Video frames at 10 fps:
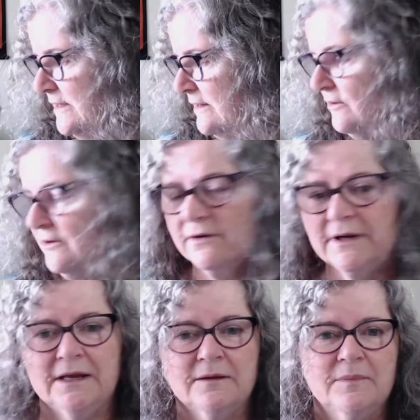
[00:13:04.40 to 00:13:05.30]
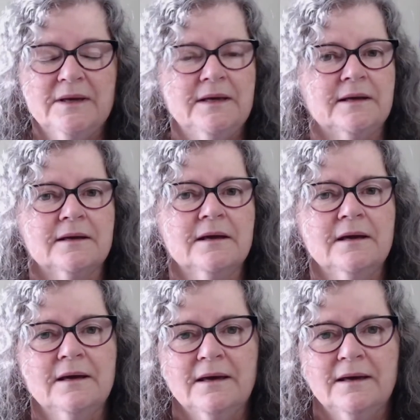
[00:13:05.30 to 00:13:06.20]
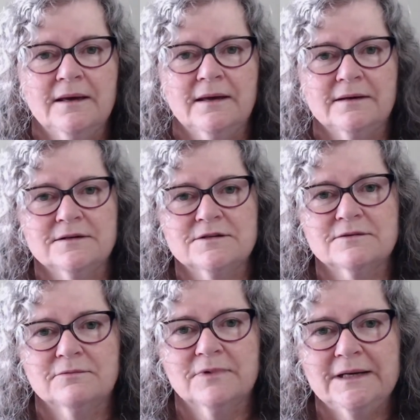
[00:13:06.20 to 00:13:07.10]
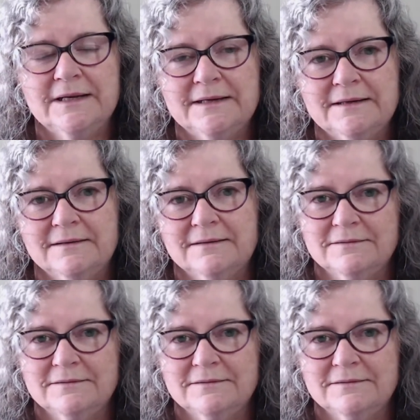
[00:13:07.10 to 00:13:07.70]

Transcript: in our own inner being and really,